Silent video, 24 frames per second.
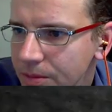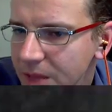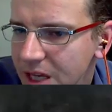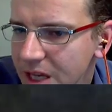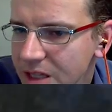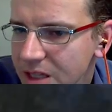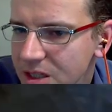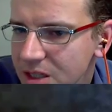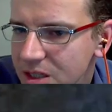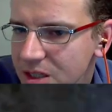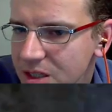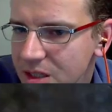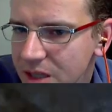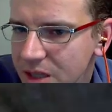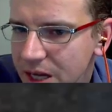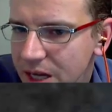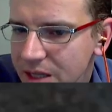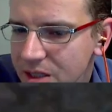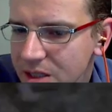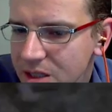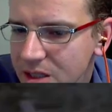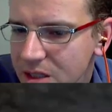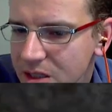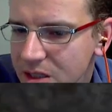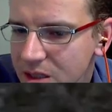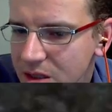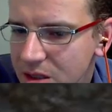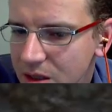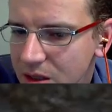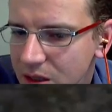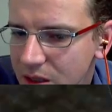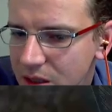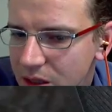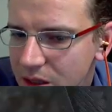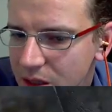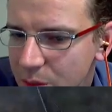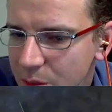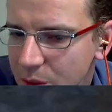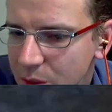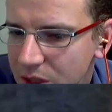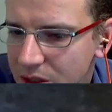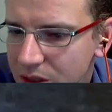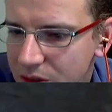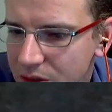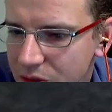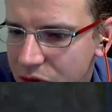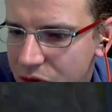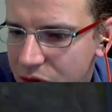That's a
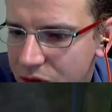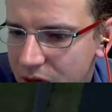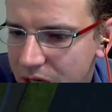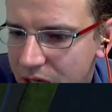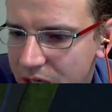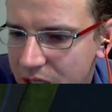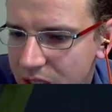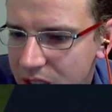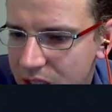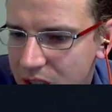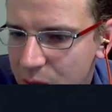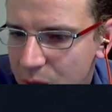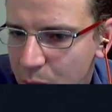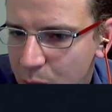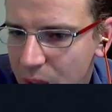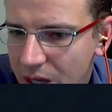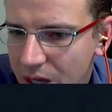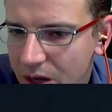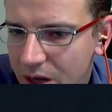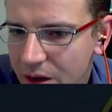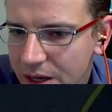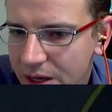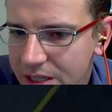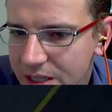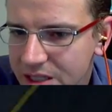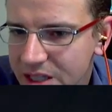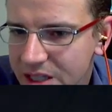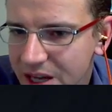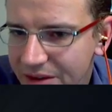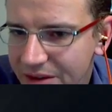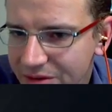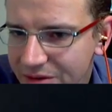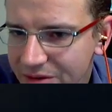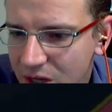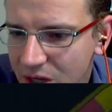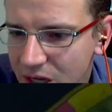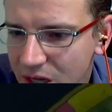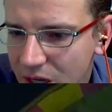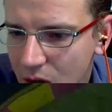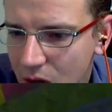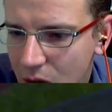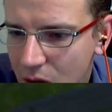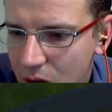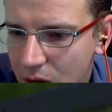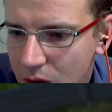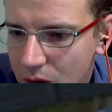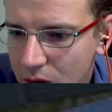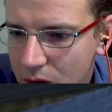bit strange. The pit light is definitely
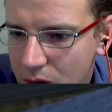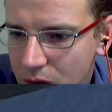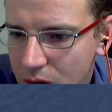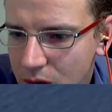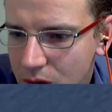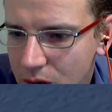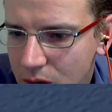on.